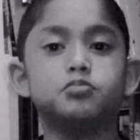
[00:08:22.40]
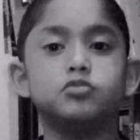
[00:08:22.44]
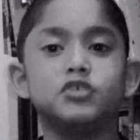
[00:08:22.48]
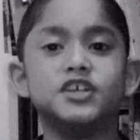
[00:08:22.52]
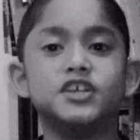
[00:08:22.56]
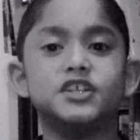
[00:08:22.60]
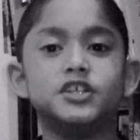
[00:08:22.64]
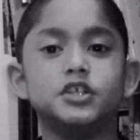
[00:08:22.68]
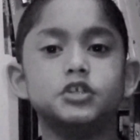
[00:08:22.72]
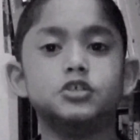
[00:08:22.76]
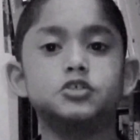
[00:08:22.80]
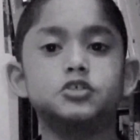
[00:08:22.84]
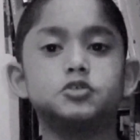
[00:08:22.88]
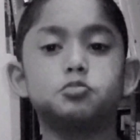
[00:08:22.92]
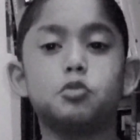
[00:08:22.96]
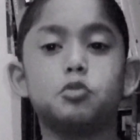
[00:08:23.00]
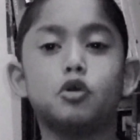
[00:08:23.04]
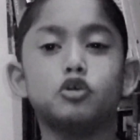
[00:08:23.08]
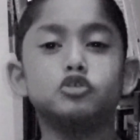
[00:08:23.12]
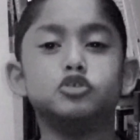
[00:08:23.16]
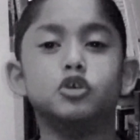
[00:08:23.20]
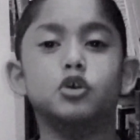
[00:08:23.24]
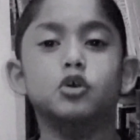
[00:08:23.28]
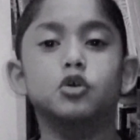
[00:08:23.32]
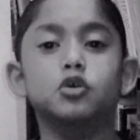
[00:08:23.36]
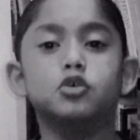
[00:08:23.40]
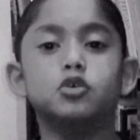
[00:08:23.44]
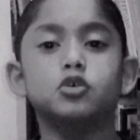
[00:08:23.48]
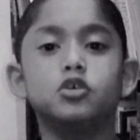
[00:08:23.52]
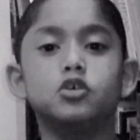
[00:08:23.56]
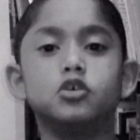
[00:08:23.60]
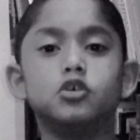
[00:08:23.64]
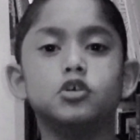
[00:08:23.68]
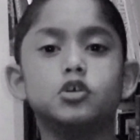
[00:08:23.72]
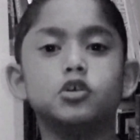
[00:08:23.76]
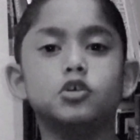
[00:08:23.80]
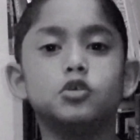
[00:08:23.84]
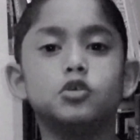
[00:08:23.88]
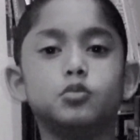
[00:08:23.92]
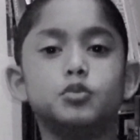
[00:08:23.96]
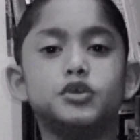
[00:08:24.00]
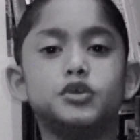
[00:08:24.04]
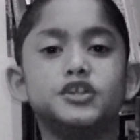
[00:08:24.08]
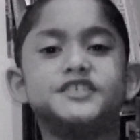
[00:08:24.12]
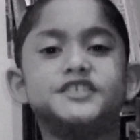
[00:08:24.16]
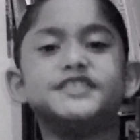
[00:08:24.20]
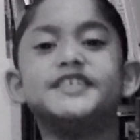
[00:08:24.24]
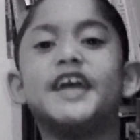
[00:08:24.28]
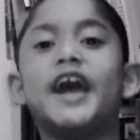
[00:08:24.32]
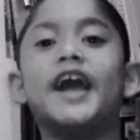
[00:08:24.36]
was Beatrix Potter,
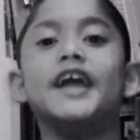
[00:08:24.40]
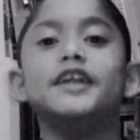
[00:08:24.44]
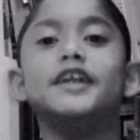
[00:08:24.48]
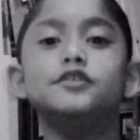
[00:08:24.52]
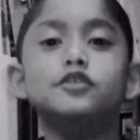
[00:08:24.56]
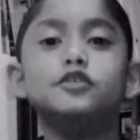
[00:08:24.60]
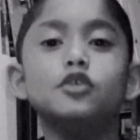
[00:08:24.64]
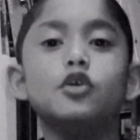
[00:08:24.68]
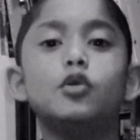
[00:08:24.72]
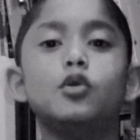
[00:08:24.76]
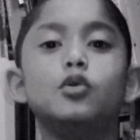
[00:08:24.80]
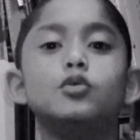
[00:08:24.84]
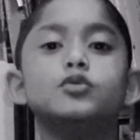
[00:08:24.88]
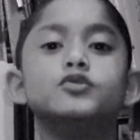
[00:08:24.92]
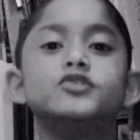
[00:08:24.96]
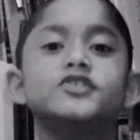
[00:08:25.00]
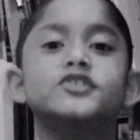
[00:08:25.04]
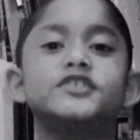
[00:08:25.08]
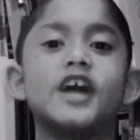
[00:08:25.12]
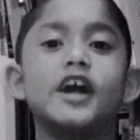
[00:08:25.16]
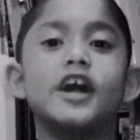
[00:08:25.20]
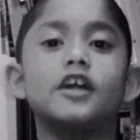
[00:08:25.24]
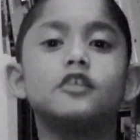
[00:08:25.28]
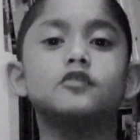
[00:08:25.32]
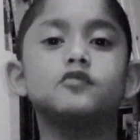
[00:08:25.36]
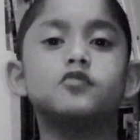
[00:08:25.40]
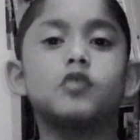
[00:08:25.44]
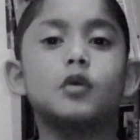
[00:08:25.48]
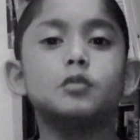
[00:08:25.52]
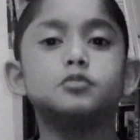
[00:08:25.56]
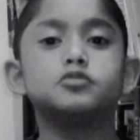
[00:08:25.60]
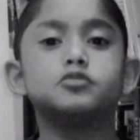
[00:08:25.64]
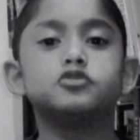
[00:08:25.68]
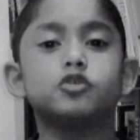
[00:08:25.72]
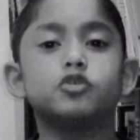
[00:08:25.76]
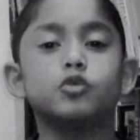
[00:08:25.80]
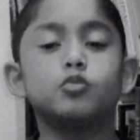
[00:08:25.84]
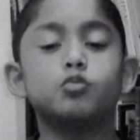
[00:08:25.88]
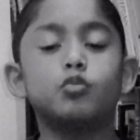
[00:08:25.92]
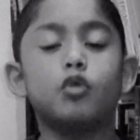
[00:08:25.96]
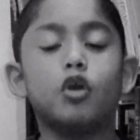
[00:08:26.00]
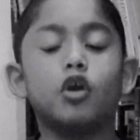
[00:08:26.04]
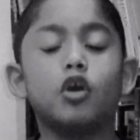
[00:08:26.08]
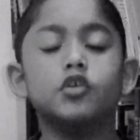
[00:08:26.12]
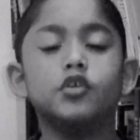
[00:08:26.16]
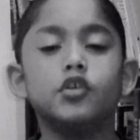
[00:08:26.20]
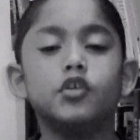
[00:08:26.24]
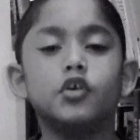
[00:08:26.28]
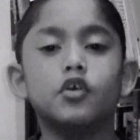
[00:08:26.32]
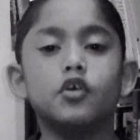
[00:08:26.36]
which I know sounds from
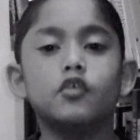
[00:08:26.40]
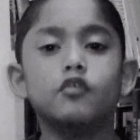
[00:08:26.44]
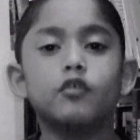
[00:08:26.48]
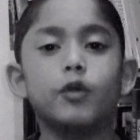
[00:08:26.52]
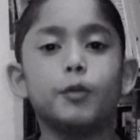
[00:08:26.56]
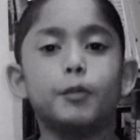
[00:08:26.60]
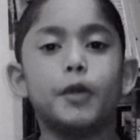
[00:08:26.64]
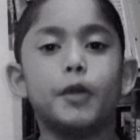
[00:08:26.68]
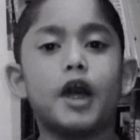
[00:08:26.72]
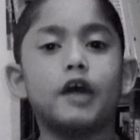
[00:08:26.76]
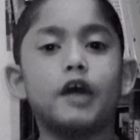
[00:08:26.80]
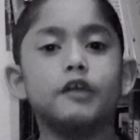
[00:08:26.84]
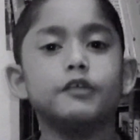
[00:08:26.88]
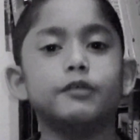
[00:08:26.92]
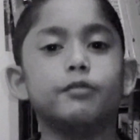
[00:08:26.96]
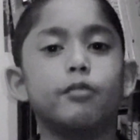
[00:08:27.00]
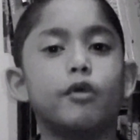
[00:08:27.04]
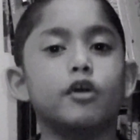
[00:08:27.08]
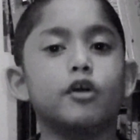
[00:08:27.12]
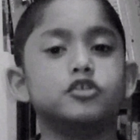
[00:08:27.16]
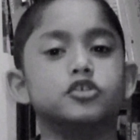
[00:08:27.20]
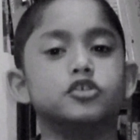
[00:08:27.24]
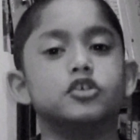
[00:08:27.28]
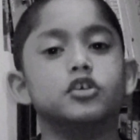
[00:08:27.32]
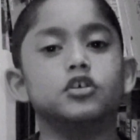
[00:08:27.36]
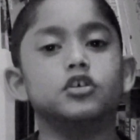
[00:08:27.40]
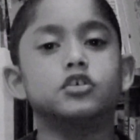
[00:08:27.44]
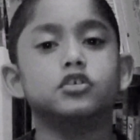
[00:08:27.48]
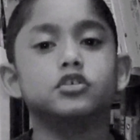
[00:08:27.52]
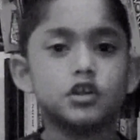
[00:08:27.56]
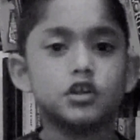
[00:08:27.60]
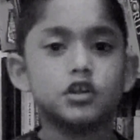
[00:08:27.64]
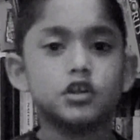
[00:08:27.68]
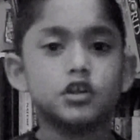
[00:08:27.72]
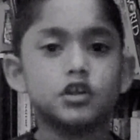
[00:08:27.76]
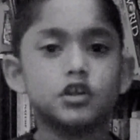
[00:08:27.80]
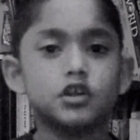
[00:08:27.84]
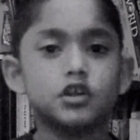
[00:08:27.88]
someone from Harry Potter.